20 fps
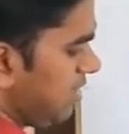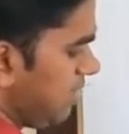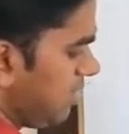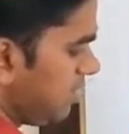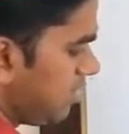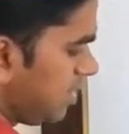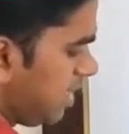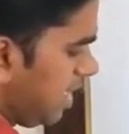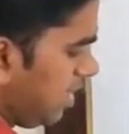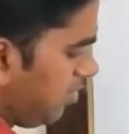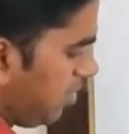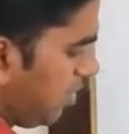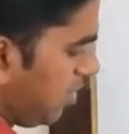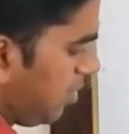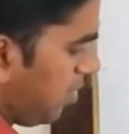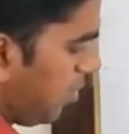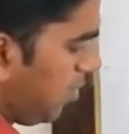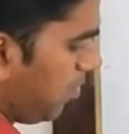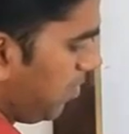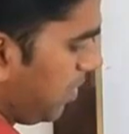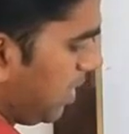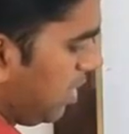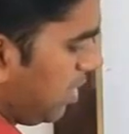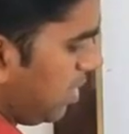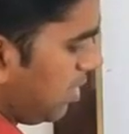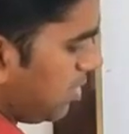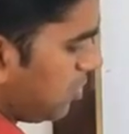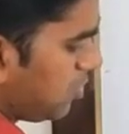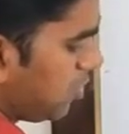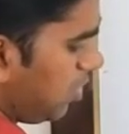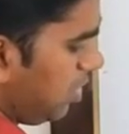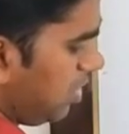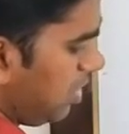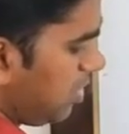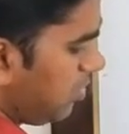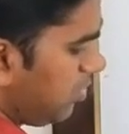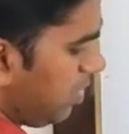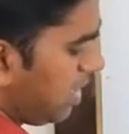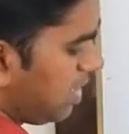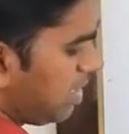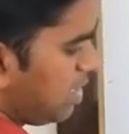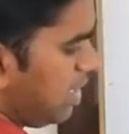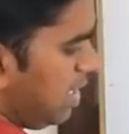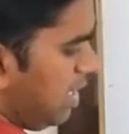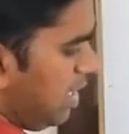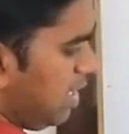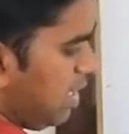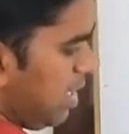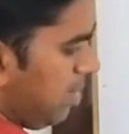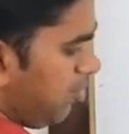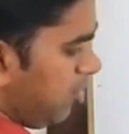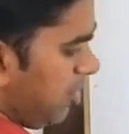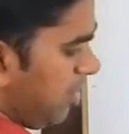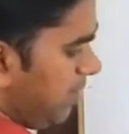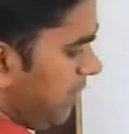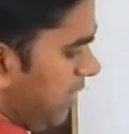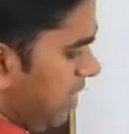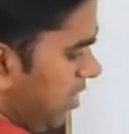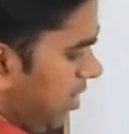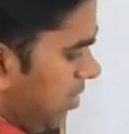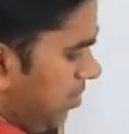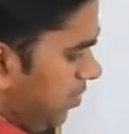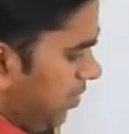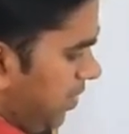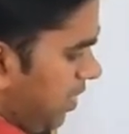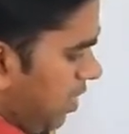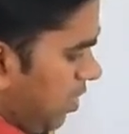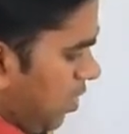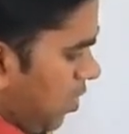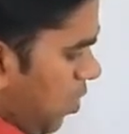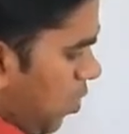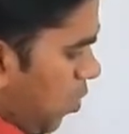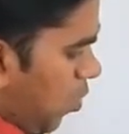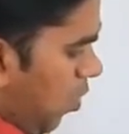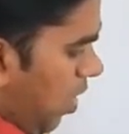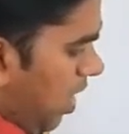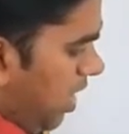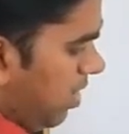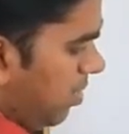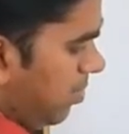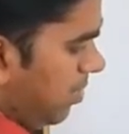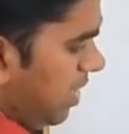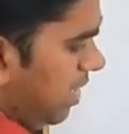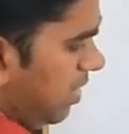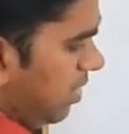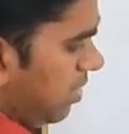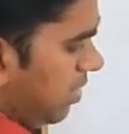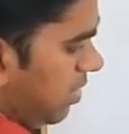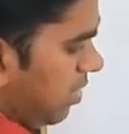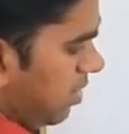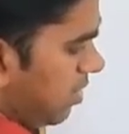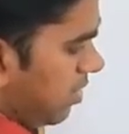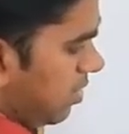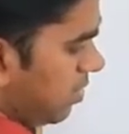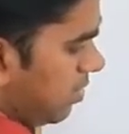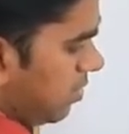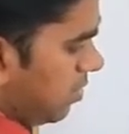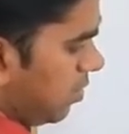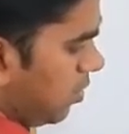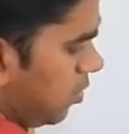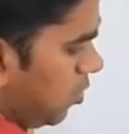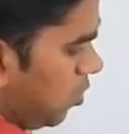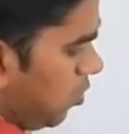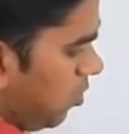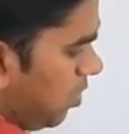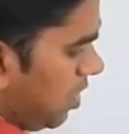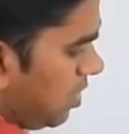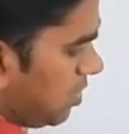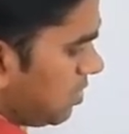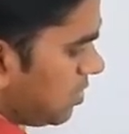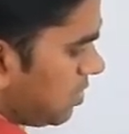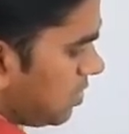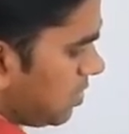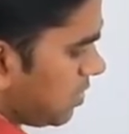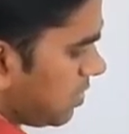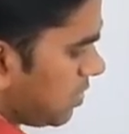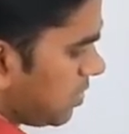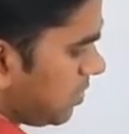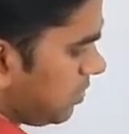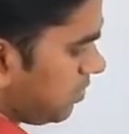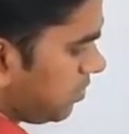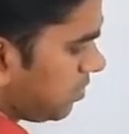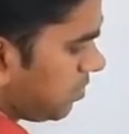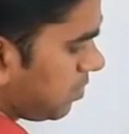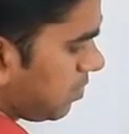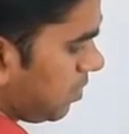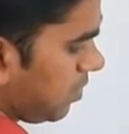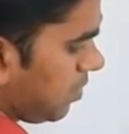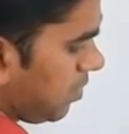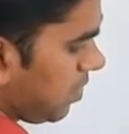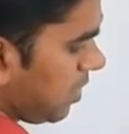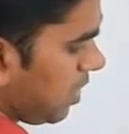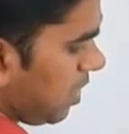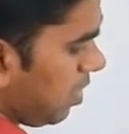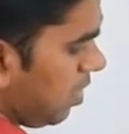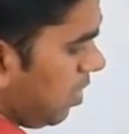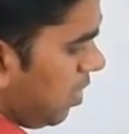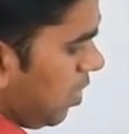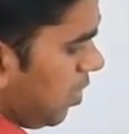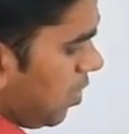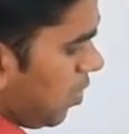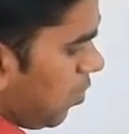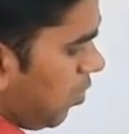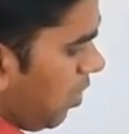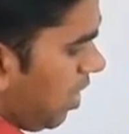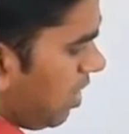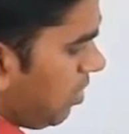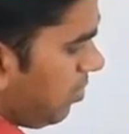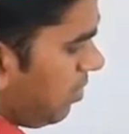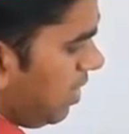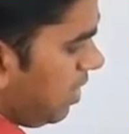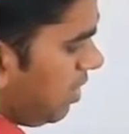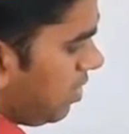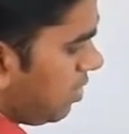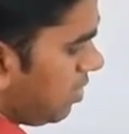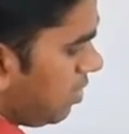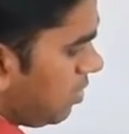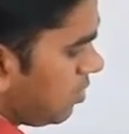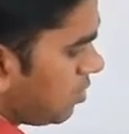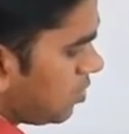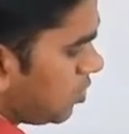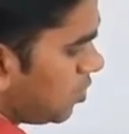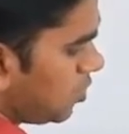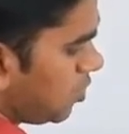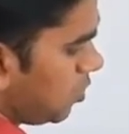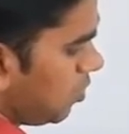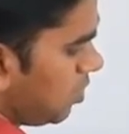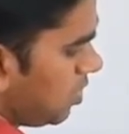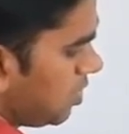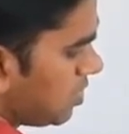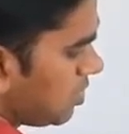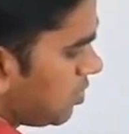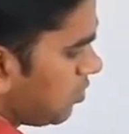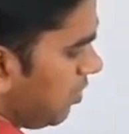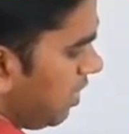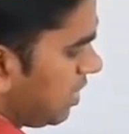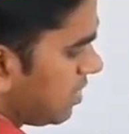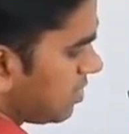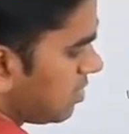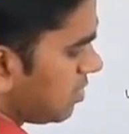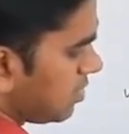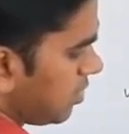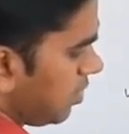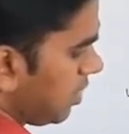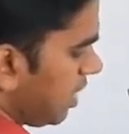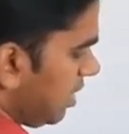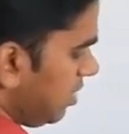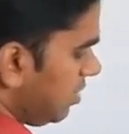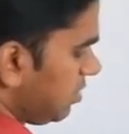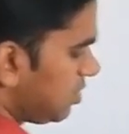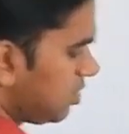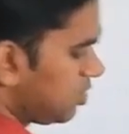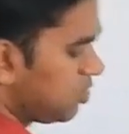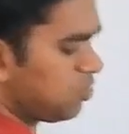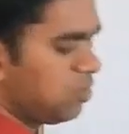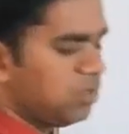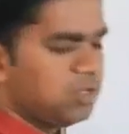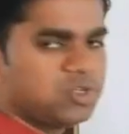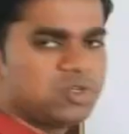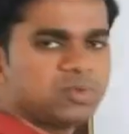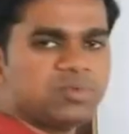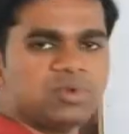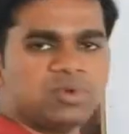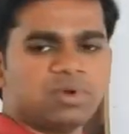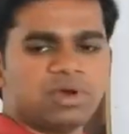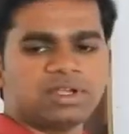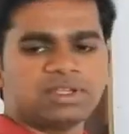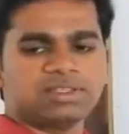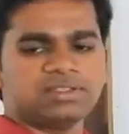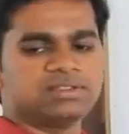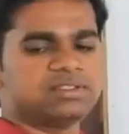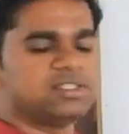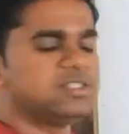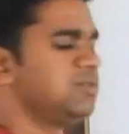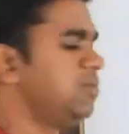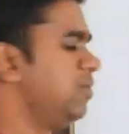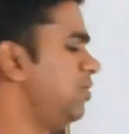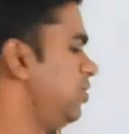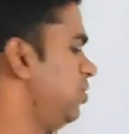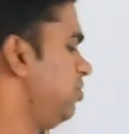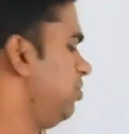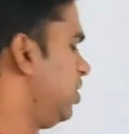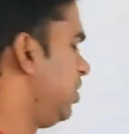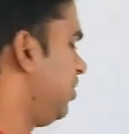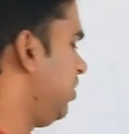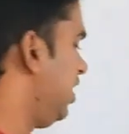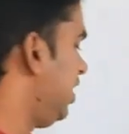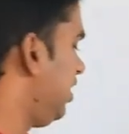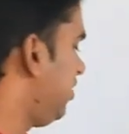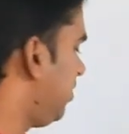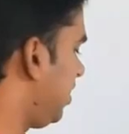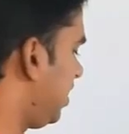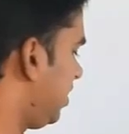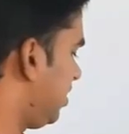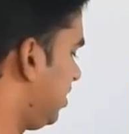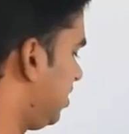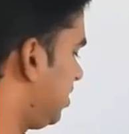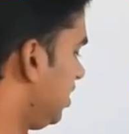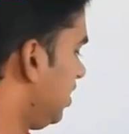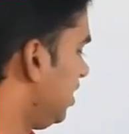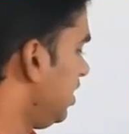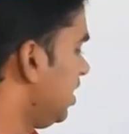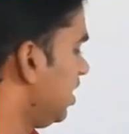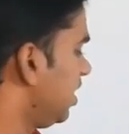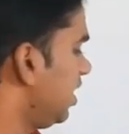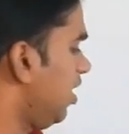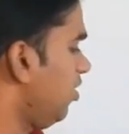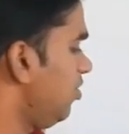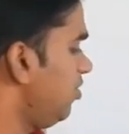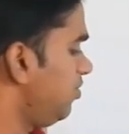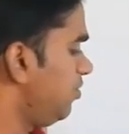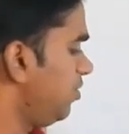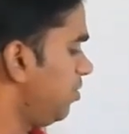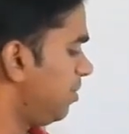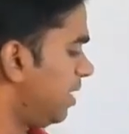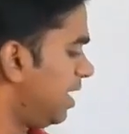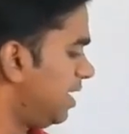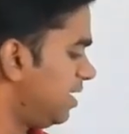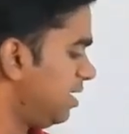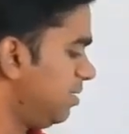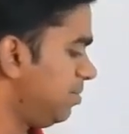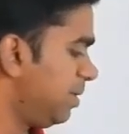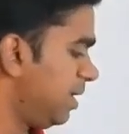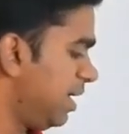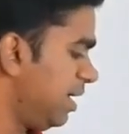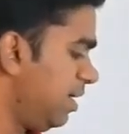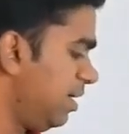10 will go. So unit vector A cap will become 1 meter towards west. Okay, this is going to be what? This is going to be a unit vector. Now if you multiply